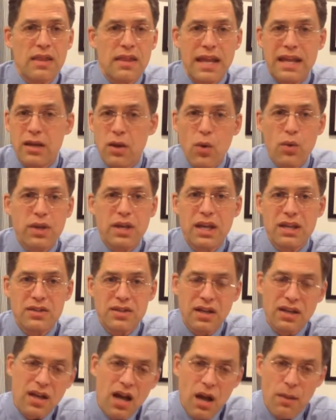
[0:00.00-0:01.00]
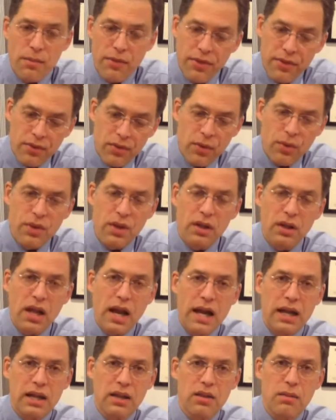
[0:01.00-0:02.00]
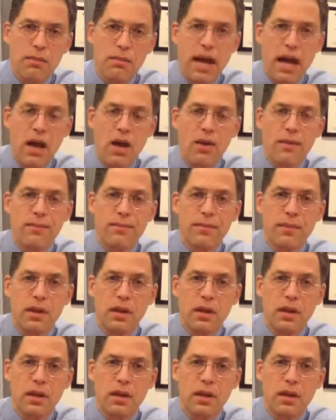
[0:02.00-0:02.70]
They don't get to come through the lining of the bowel.